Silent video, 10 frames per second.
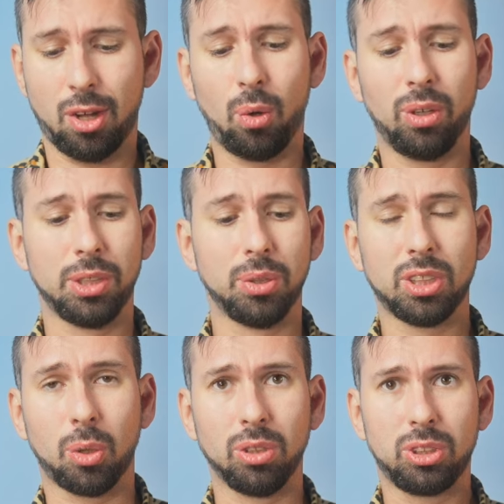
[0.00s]
all
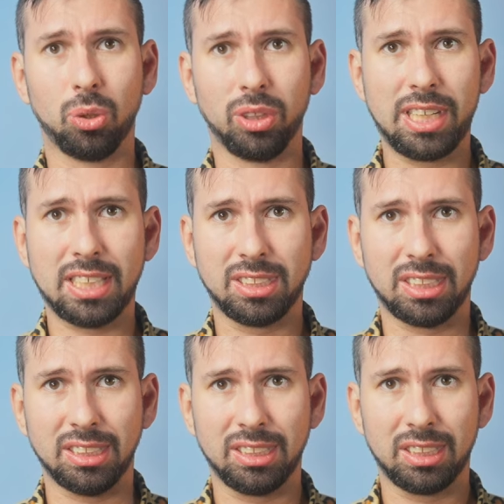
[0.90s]
those old school
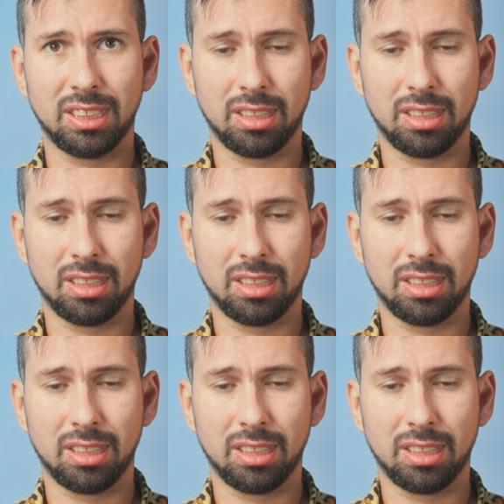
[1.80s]
lenses.